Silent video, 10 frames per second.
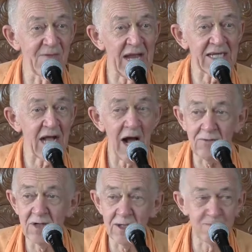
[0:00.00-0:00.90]
of that
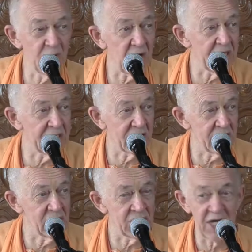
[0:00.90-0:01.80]
cowherd boy,
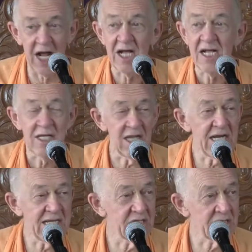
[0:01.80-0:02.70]
Krishna,
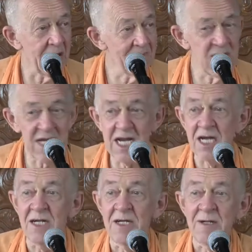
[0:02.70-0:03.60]
that he's come
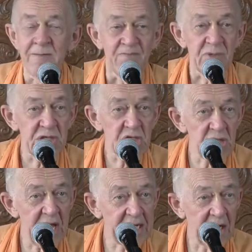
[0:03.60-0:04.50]
here just
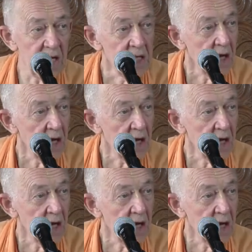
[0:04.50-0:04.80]
like a,